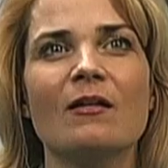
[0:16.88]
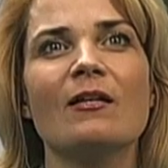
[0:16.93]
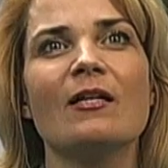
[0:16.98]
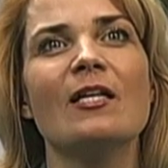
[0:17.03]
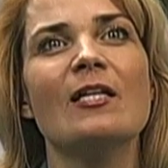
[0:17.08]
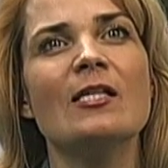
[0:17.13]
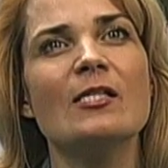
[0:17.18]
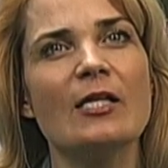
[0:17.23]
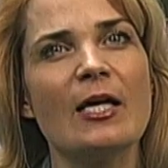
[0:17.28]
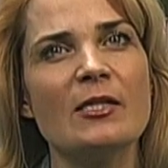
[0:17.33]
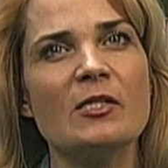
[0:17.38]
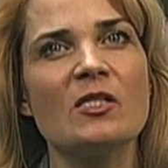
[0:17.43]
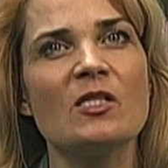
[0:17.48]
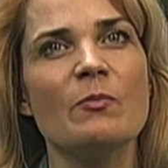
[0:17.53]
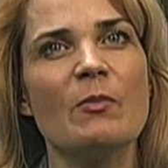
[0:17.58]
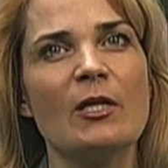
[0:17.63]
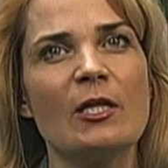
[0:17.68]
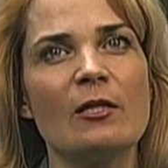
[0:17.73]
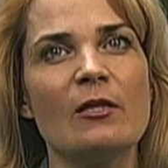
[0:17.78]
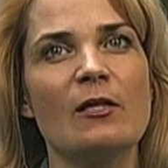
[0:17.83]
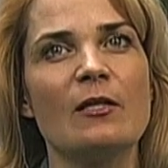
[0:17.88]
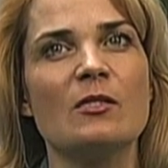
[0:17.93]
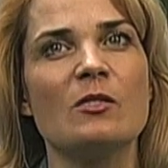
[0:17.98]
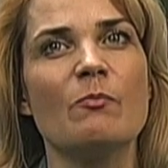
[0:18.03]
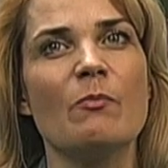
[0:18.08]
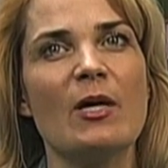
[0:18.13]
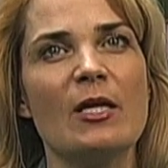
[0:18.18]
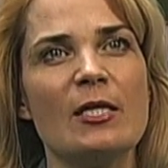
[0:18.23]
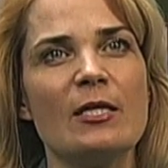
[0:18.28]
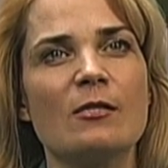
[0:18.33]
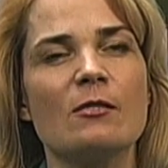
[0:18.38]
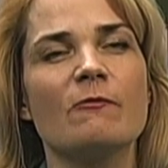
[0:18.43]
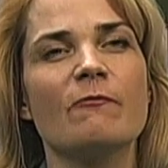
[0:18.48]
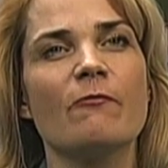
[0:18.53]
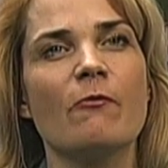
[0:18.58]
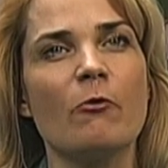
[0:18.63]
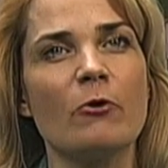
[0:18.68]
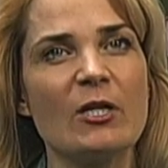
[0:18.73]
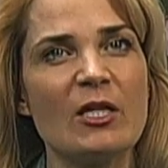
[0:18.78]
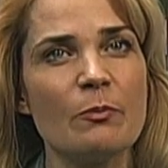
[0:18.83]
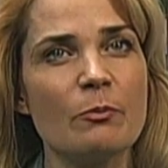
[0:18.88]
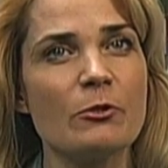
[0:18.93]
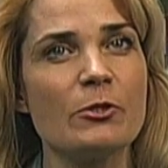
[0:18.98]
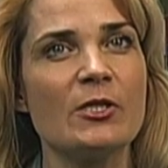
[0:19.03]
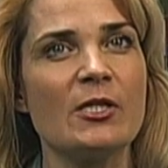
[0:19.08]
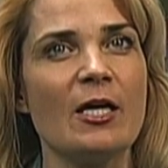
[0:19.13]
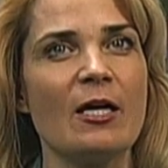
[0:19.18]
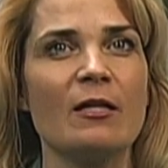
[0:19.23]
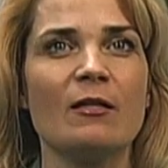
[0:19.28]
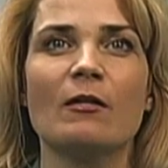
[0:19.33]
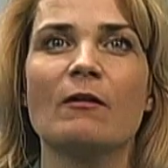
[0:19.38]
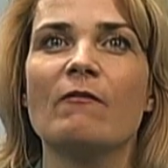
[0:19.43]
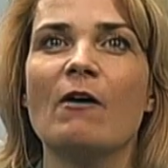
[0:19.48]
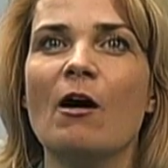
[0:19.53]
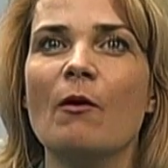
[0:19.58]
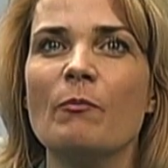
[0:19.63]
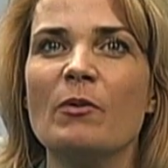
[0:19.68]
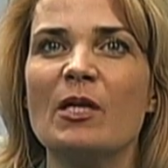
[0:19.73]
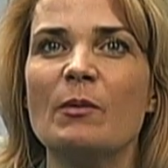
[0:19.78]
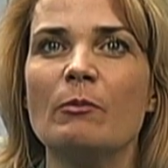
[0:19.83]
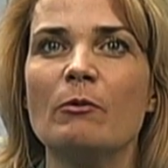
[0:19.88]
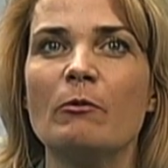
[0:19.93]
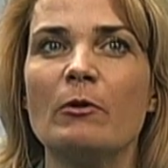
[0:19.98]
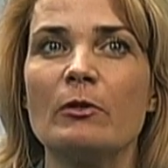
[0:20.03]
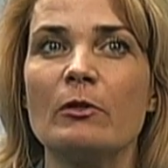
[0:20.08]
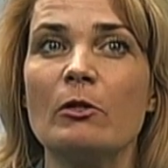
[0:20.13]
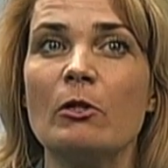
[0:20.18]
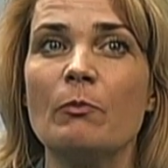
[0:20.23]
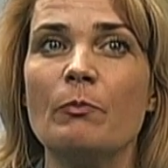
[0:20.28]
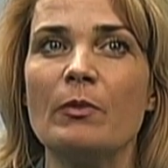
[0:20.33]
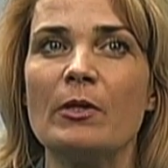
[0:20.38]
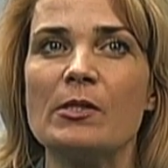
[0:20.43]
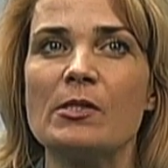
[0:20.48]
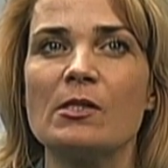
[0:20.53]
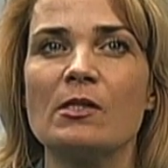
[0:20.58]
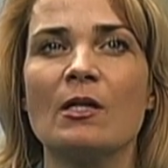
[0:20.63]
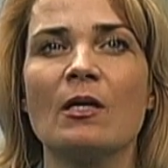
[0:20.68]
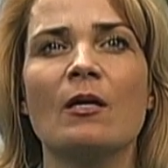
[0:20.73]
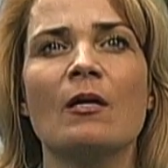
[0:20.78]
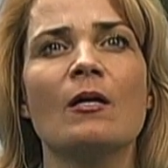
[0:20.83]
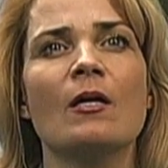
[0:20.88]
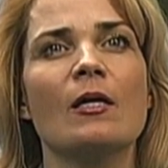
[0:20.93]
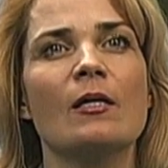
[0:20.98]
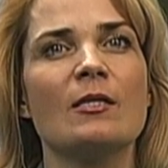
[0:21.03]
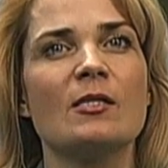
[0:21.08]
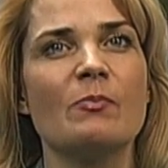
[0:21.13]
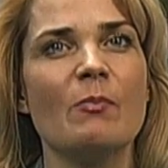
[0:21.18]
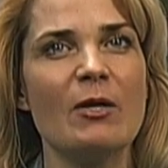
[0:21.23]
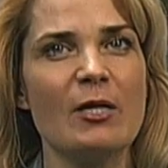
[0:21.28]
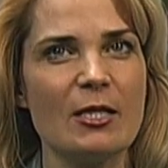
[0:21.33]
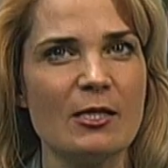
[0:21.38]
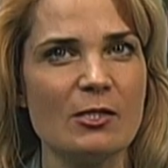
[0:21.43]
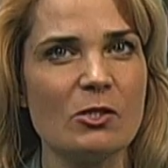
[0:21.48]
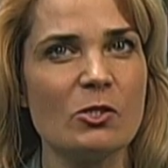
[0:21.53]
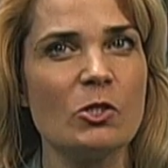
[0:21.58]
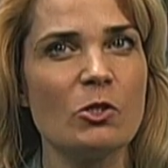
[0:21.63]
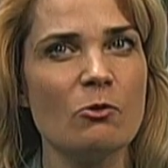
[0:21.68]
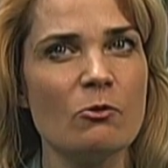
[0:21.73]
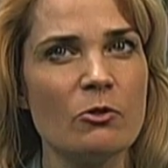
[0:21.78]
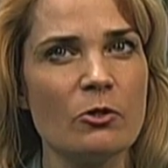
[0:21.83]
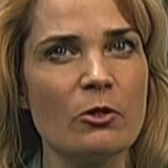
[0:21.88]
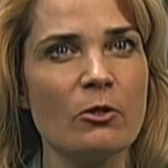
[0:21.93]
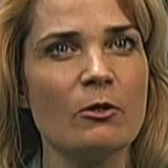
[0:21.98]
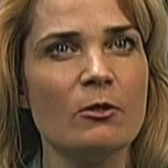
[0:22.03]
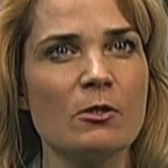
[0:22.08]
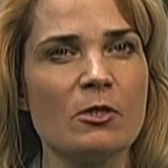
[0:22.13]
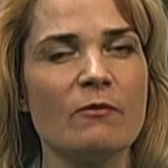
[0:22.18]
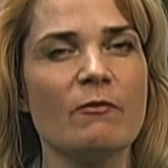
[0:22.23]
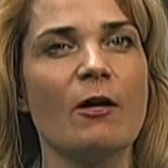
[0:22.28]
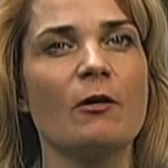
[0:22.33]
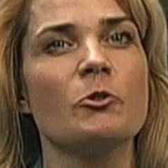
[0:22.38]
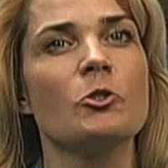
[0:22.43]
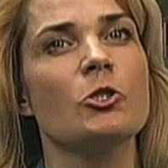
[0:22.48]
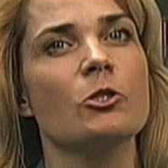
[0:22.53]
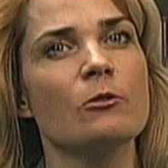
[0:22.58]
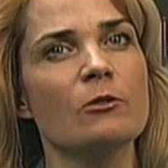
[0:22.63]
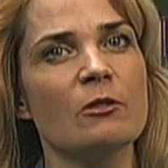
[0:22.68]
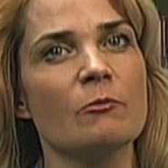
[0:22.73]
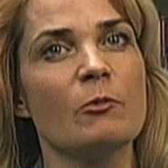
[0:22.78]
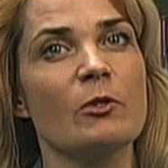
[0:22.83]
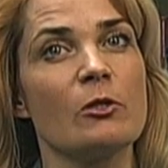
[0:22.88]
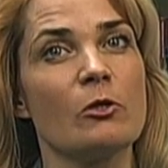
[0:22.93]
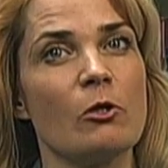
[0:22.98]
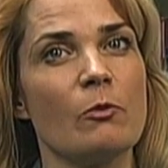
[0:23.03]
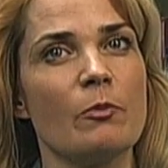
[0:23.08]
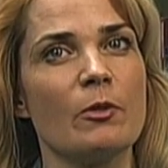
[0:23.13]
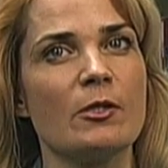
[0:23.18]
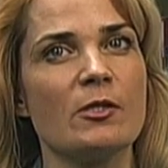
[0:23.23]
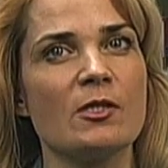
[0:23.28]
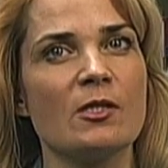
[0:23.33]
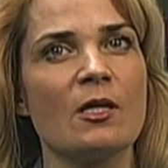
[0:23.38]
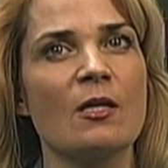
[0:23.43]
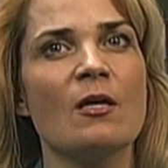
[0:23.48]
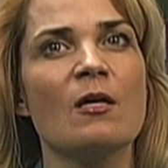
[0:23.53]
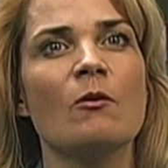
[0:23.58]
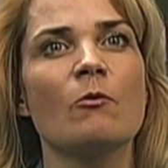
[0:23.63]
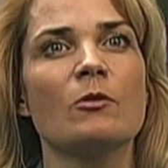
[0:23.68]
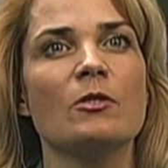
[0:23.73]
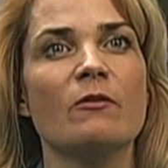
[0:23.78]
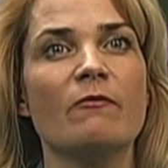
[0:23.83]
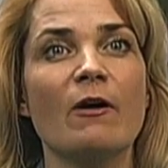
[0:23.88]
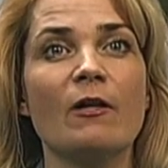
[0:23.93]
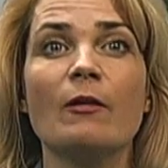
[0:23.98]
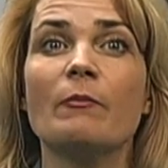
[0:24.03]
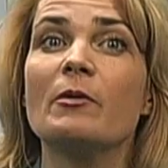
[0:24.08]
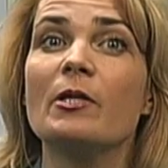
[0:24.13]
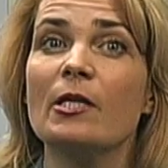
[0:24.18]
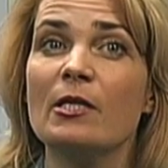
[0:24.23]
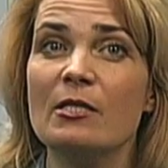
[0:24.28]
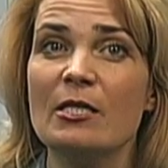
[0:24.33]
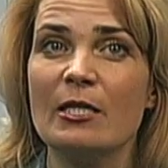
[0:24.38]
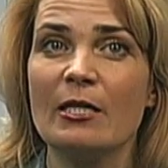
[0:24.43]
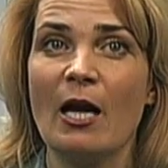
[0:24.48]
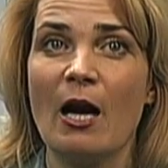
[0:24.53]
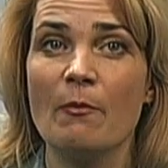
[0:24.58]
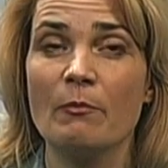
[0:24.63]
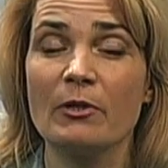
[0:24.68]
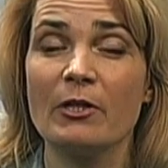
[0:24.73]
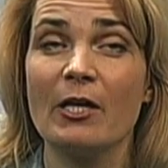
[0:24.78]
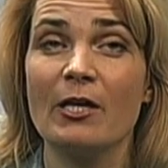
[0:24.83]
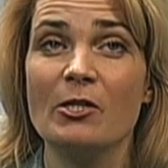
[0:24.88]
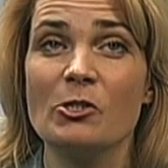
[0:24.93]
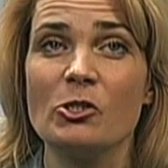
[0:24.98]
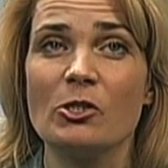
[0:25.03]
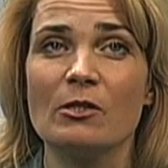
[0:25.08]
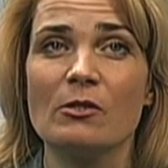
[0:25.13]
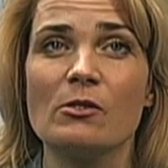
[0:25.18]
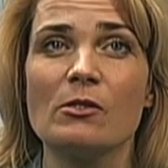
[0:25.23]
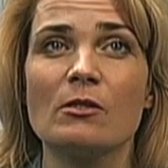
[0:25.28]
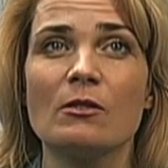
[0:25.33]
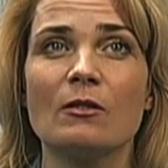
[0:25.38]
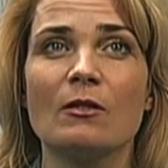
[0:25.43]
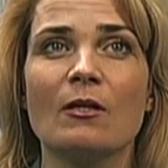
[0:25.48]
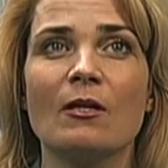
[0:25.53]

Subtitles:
It is estimated that as many as 40% of all people with lupus and as many as two-thirds of all children with lupus will develop kidney complications.